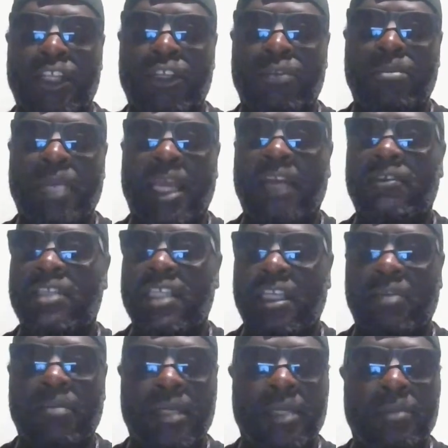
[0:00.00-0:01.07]
You may have
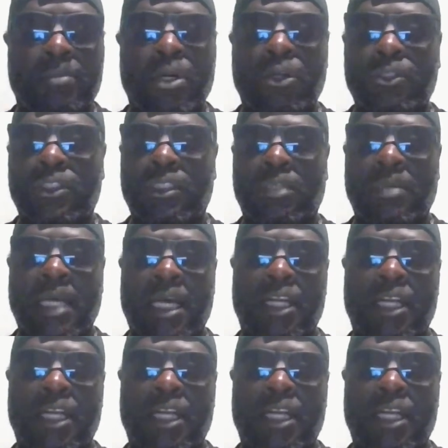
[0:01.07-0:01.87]
seen me posting about